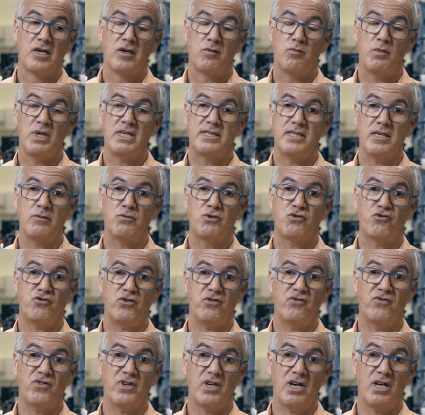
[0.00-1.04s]
may seem
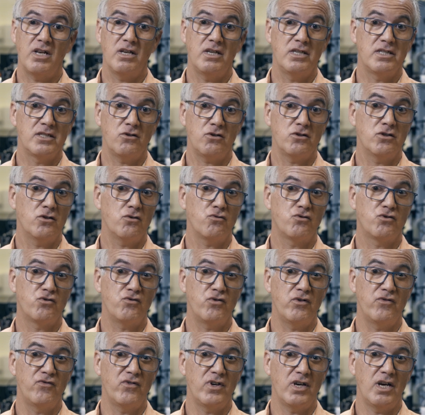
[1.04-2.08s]
trivial, is not so
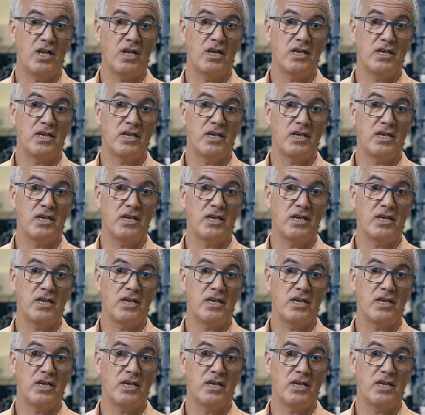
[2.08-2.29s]
trivial